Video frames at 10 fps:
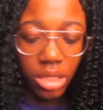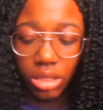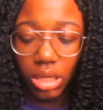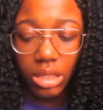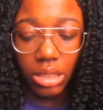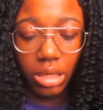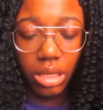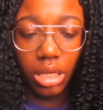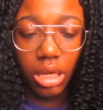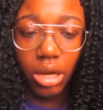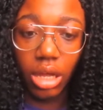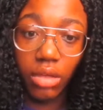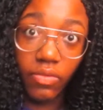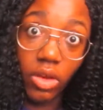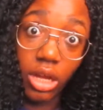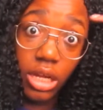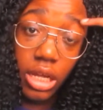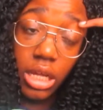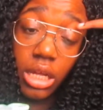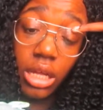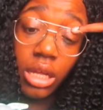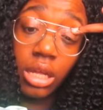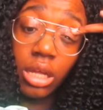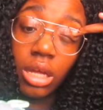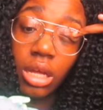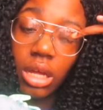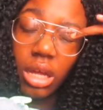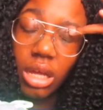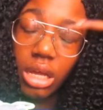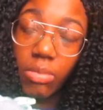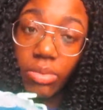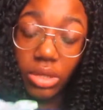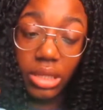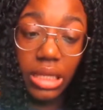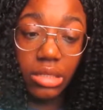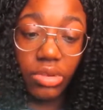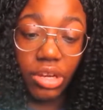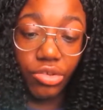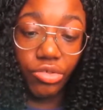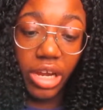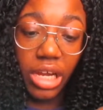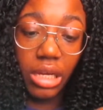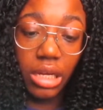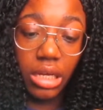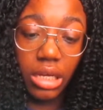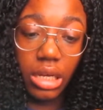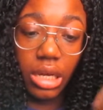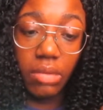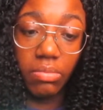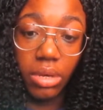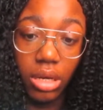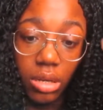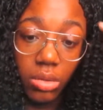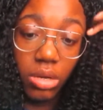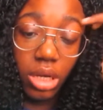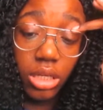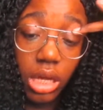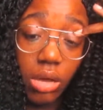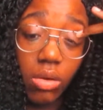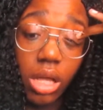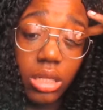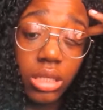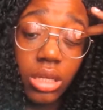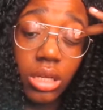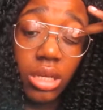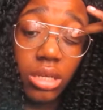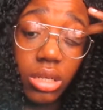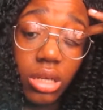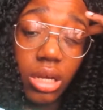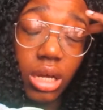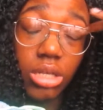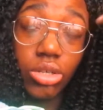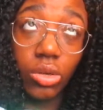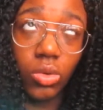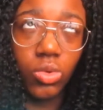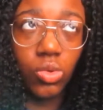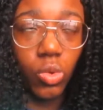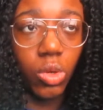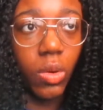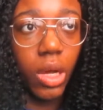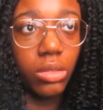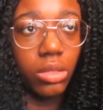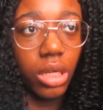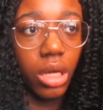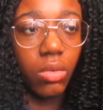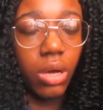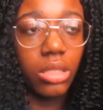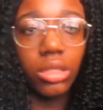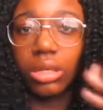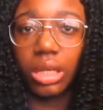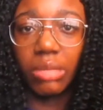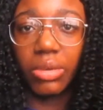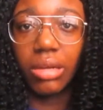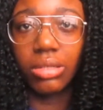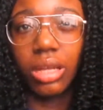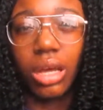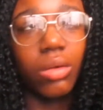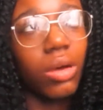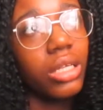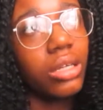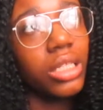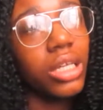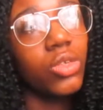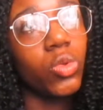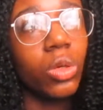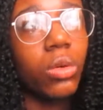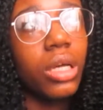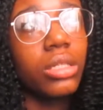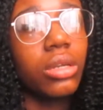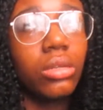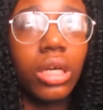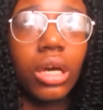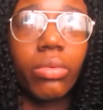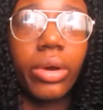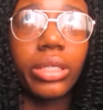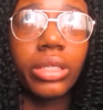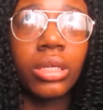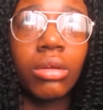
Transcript: So these are the Nike Flyknit, but these are in green and blue, like turquoise, I don't know how you pronounce turquoise. I say turquoise, not turquoise.